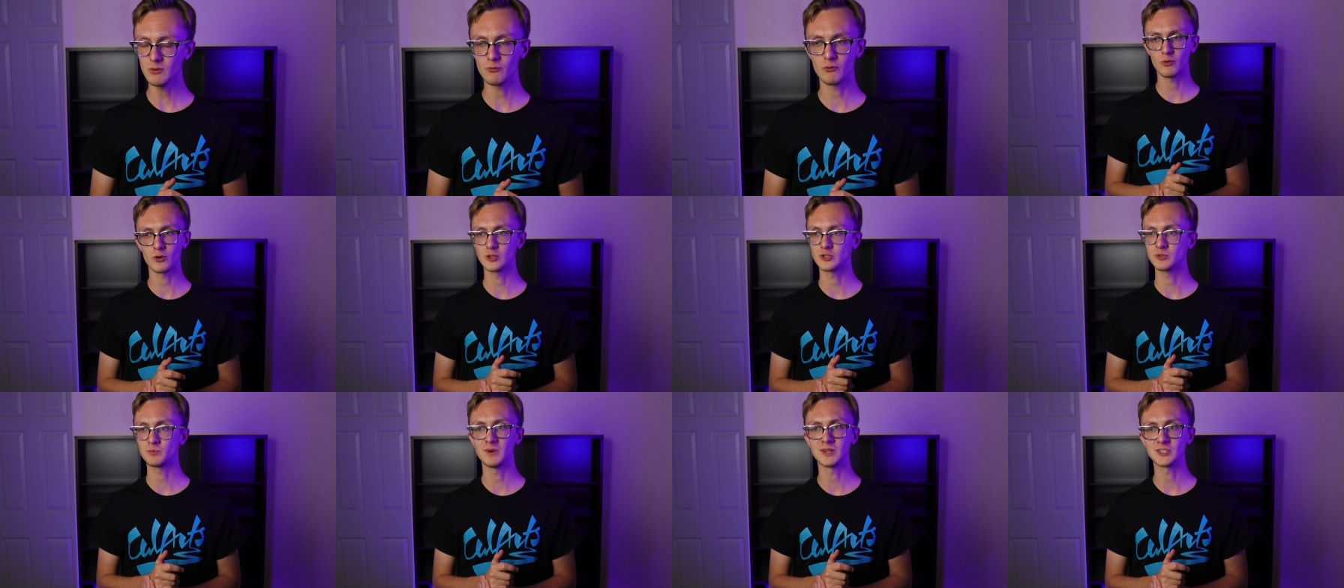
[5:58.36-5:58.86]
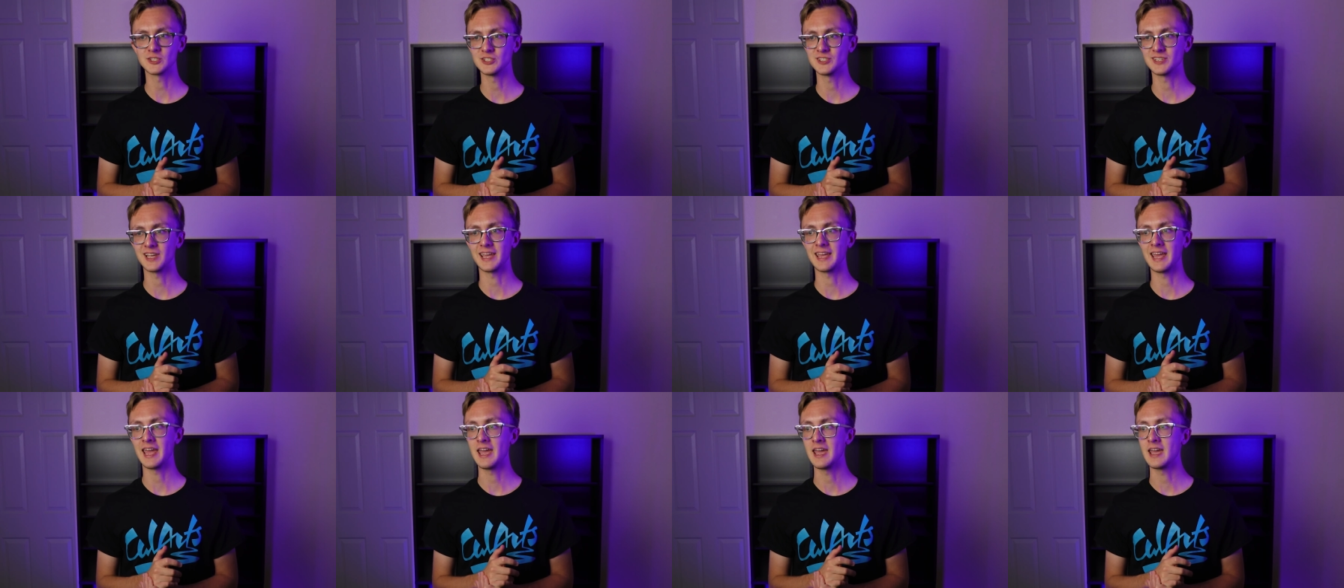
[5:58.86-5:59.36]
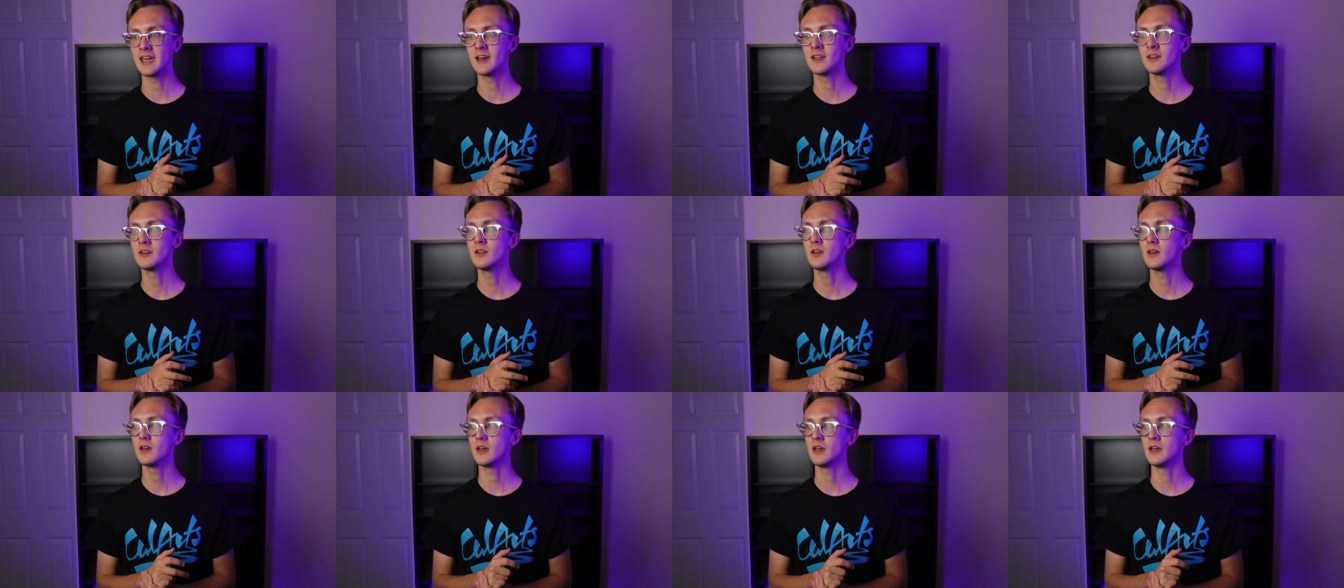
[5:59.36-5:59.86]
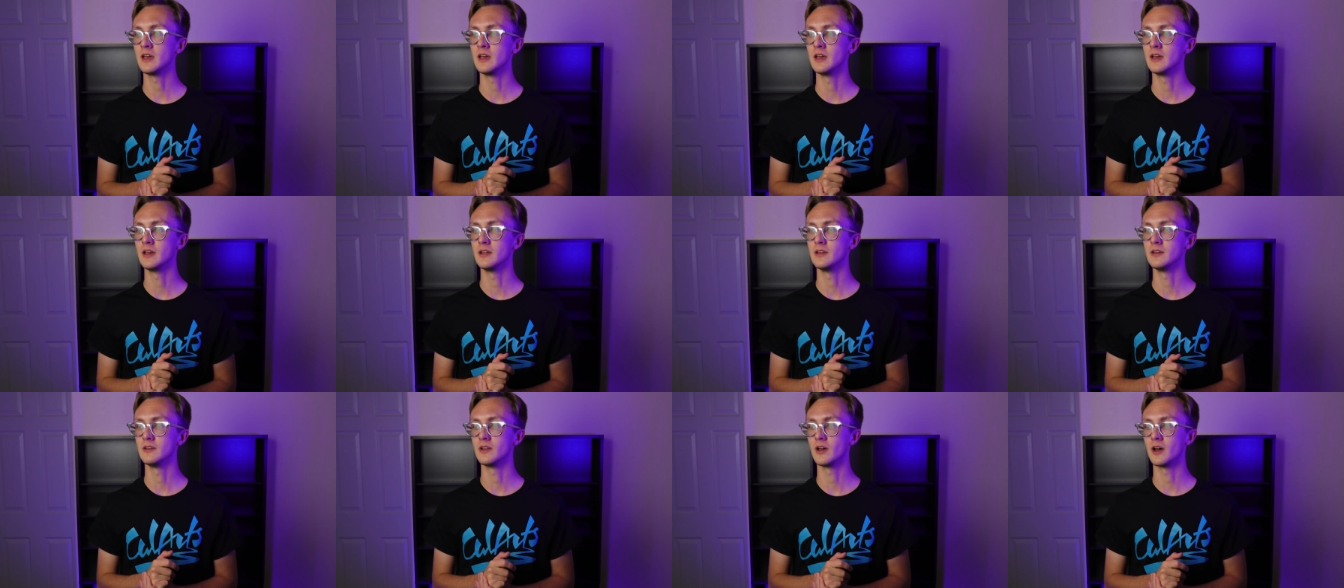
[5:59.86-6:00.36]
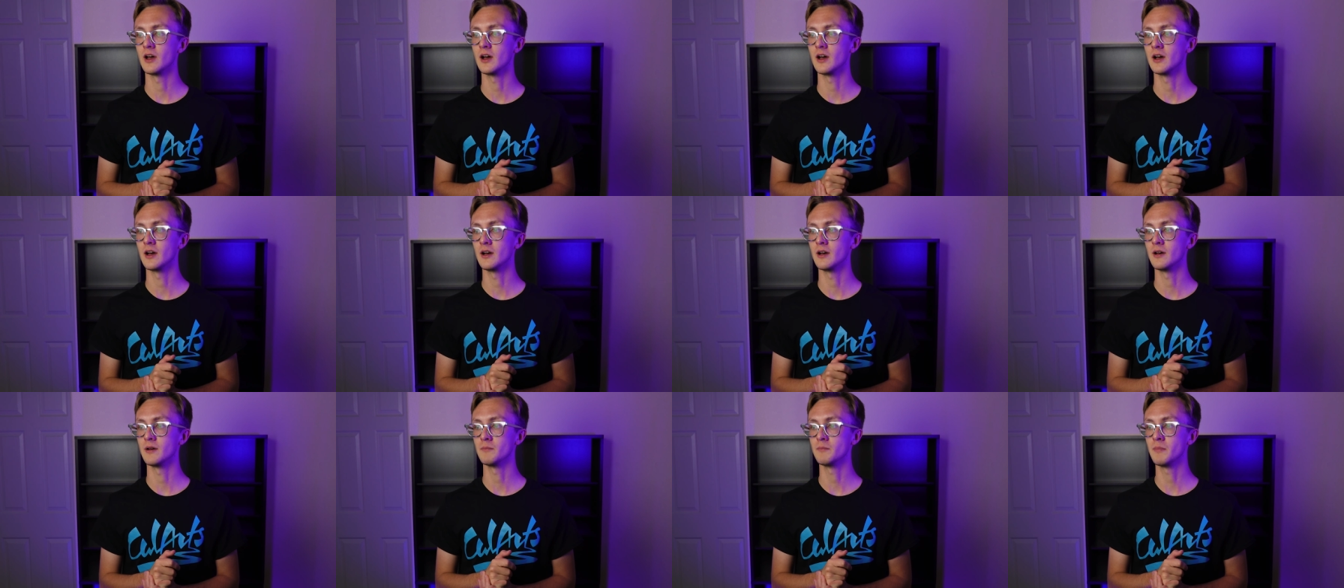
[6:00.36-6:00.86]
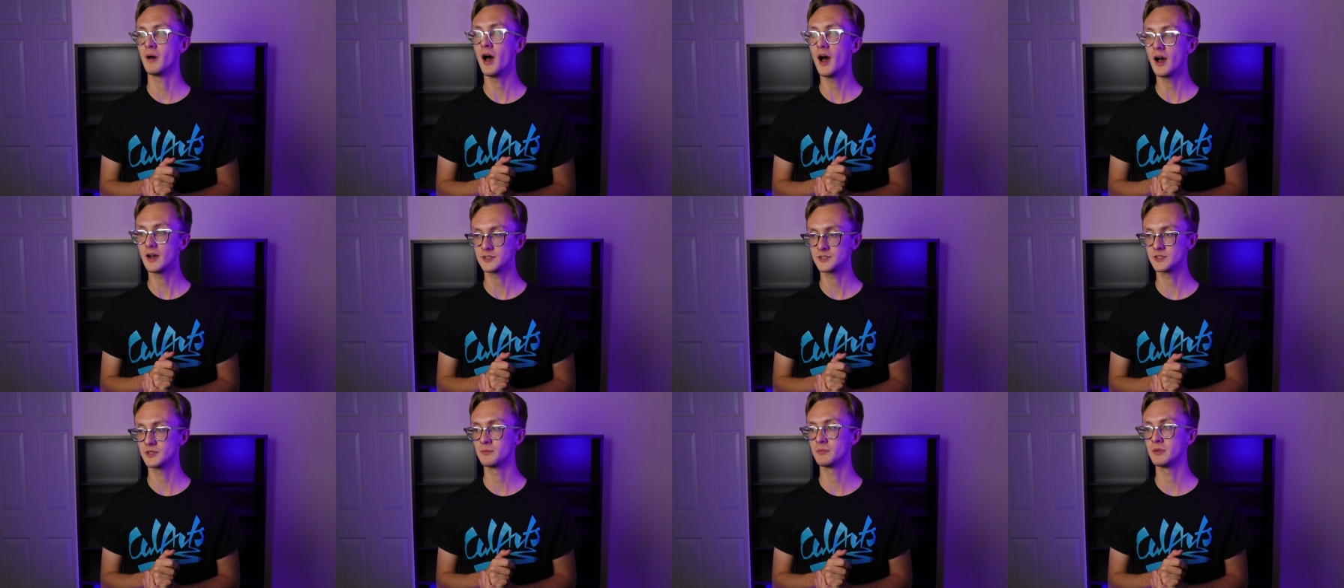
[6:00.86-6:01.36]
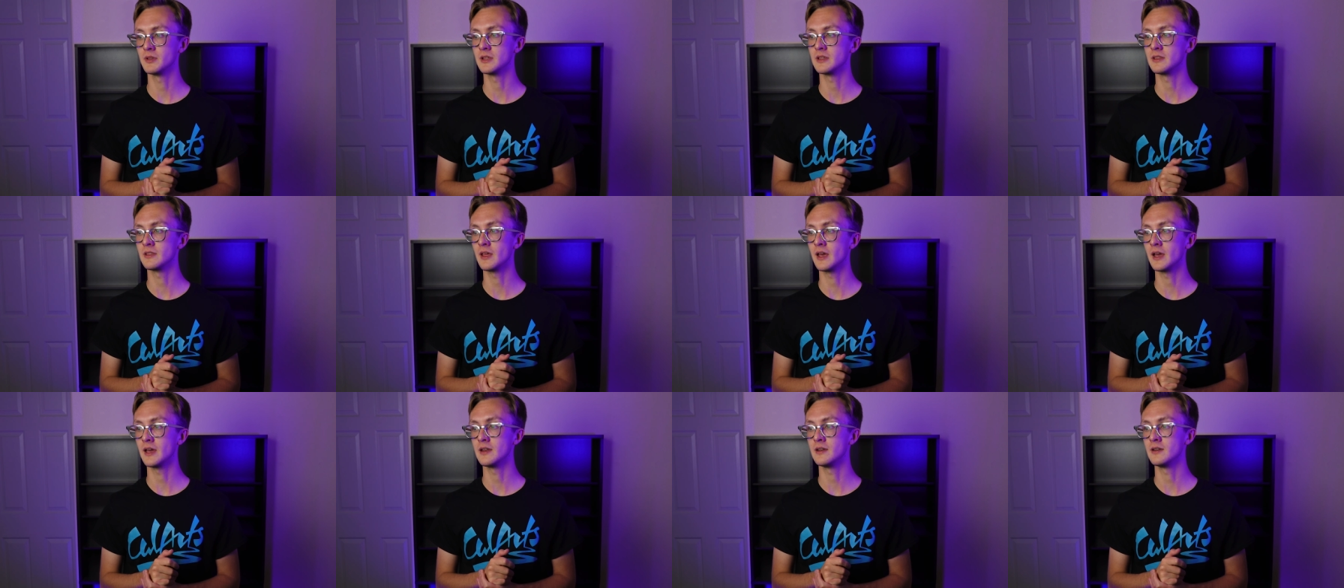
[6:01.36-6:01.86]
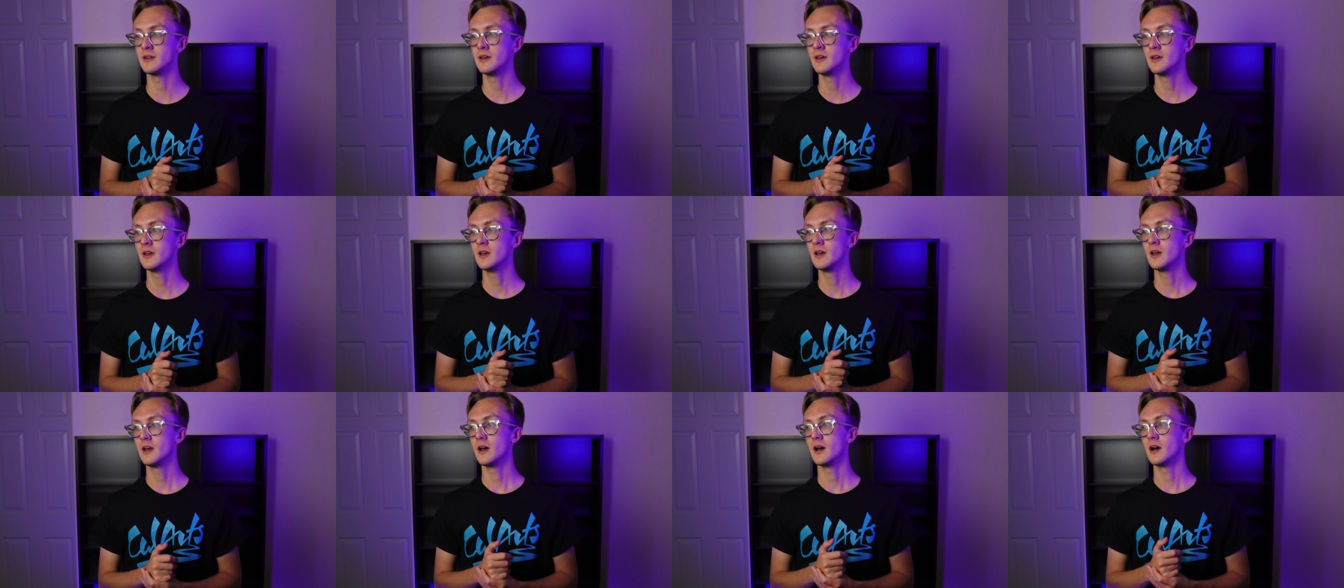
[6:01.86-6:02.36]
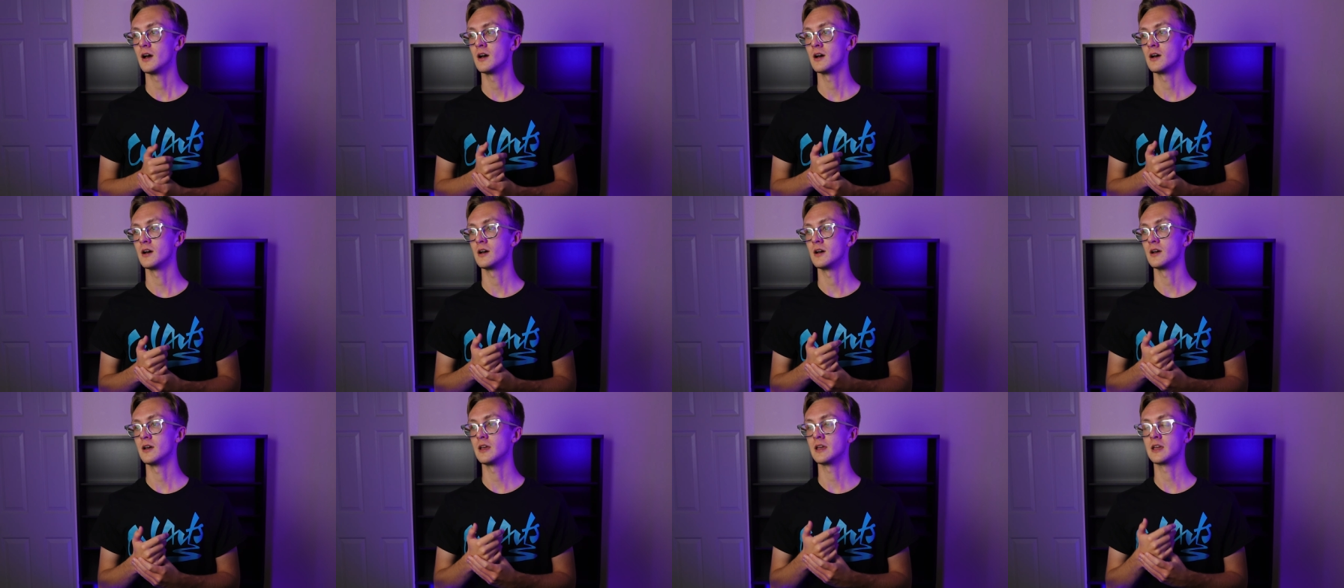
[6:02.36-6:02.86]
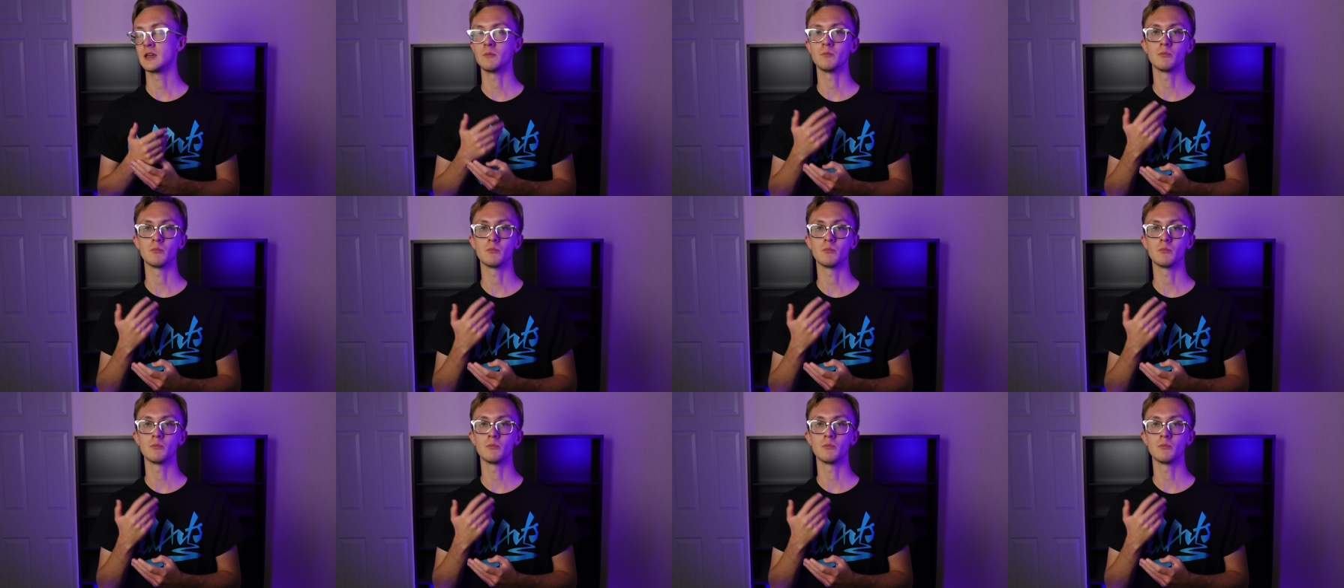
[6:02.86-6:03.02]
for as much as I can, and uh, possibly then uh, it